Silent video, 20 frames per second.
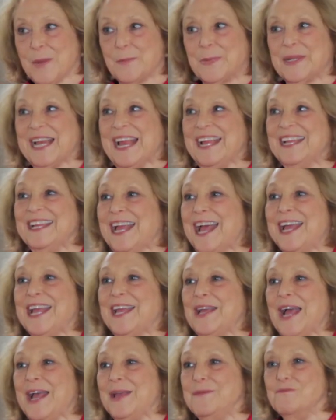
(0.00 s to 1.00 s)
but
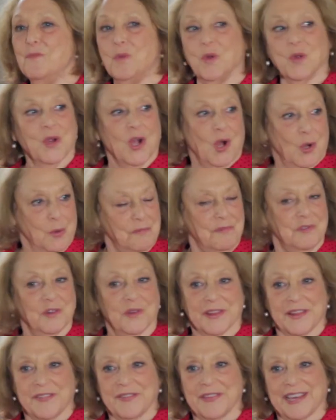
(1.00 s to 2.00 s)
I'm more
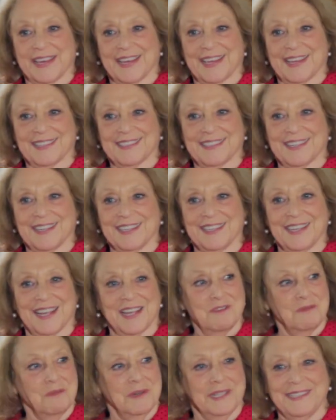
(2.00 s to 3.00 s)
hopeful than that. I
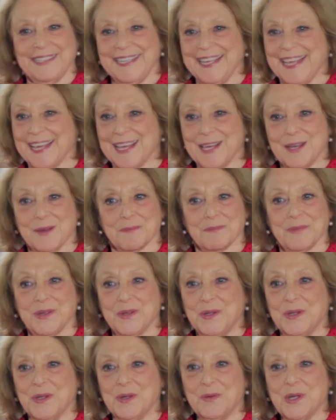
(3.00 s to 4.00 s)
really am.
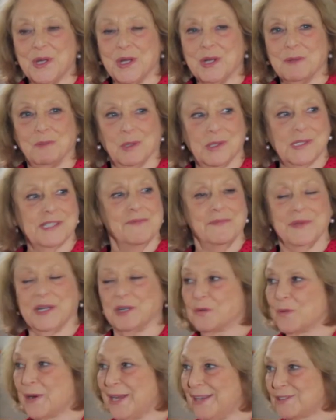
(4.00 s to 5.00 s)
You know, books have been
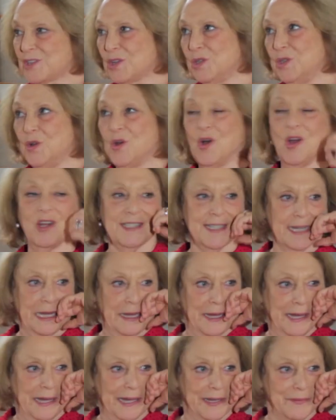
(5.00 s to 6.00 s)
around a long
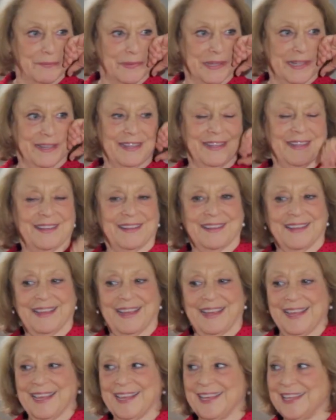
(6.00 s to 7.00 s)
time,
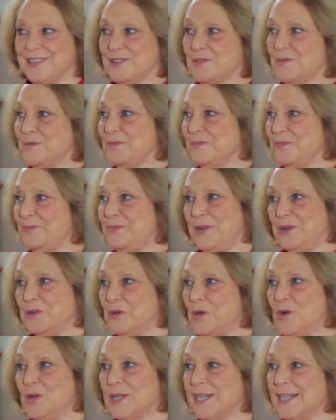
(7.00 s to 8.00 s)
and there
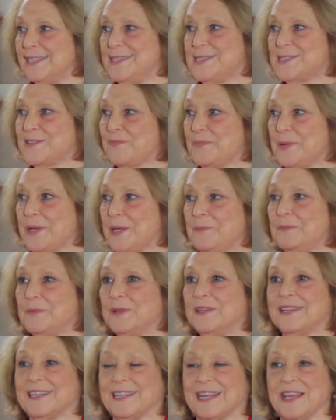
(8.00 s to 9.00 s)
are all kinds of
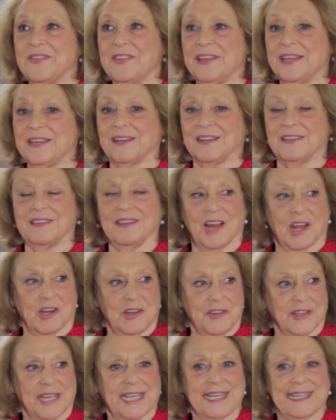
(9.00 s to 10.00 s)
people, and I think a
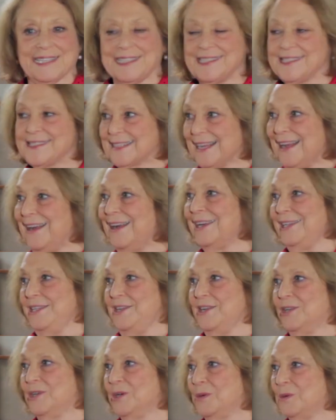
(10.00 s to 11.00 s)
lot of the kids I
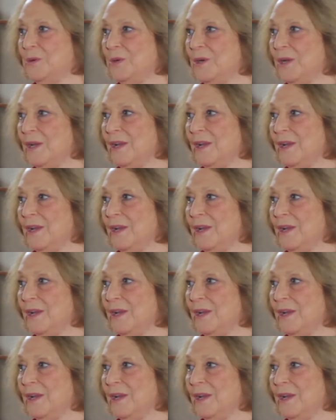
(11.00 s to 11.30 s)
know